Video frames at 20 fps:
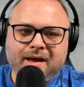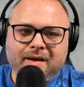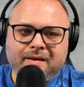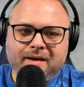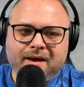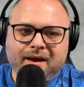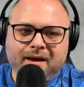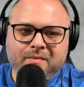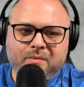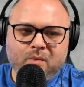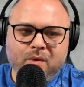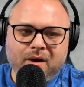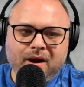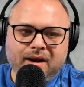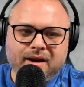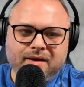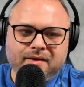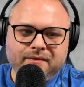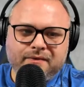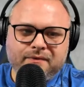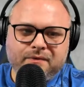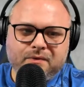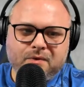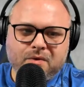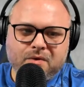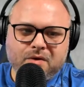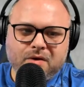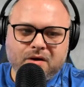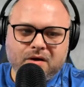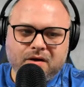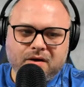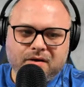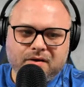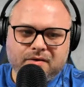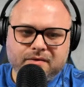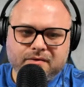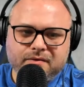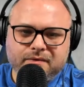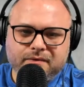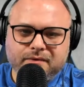I'm waiting
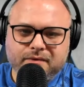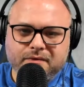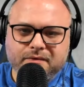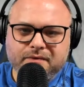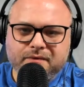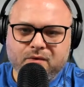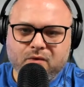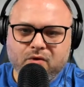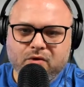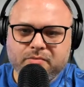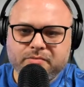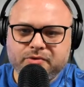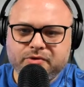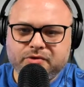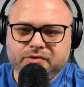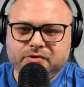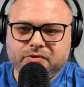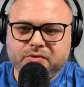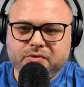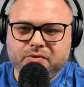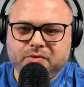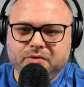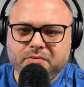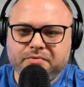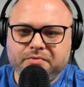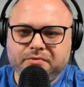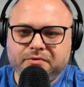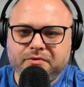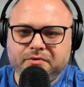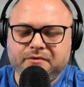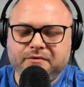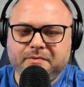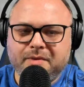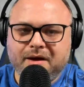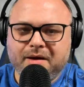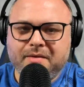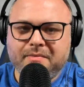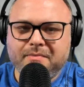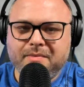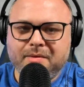for Forbes to approve
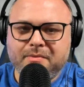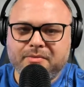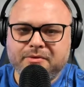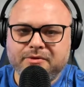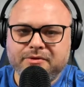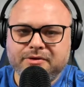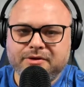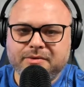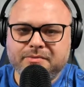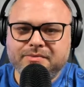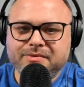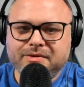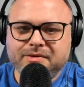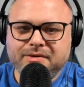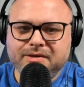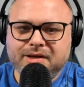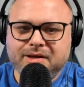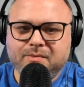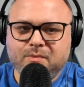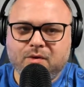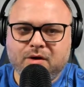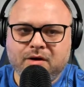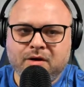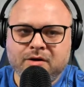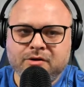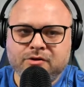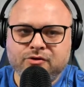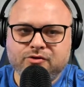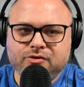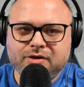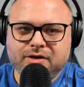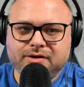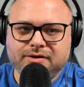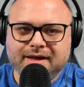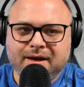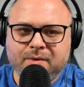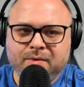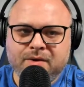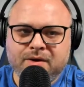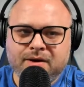my membership to Team 100. Is
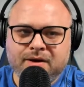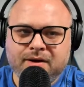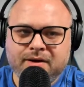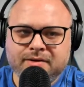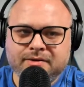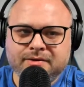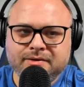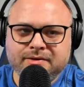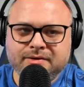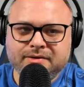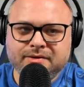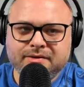that what it is?